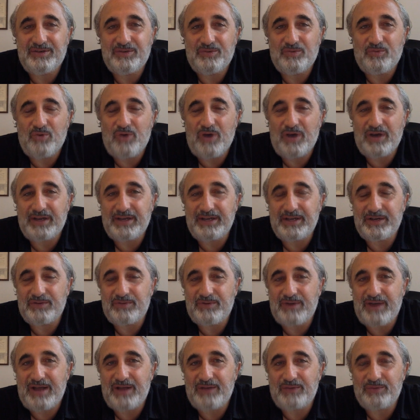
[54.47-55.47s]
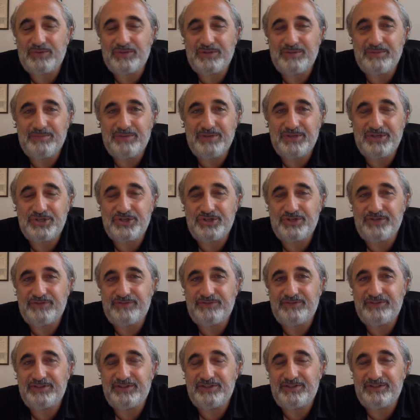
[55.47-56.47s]
walking around with a bunch
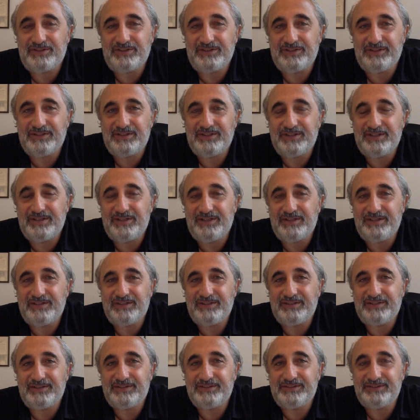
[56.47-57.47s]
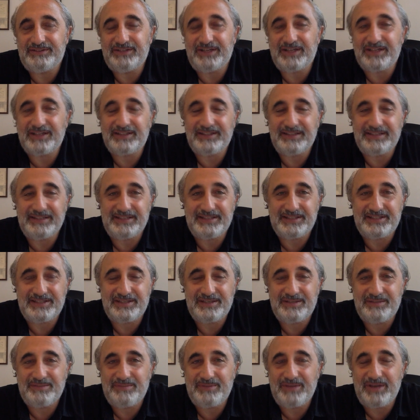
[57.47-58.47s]
of little ducklings
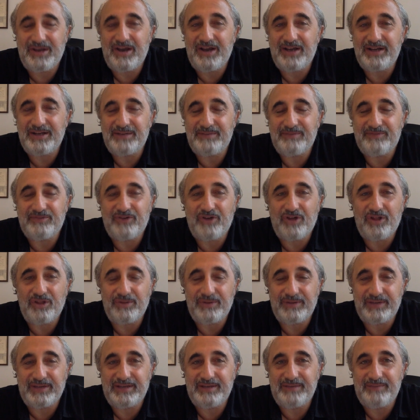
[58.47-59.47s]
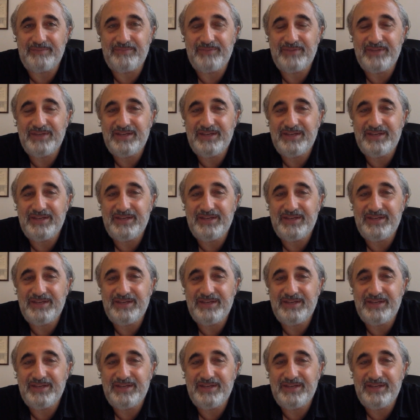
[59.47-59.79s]
behind him, following him.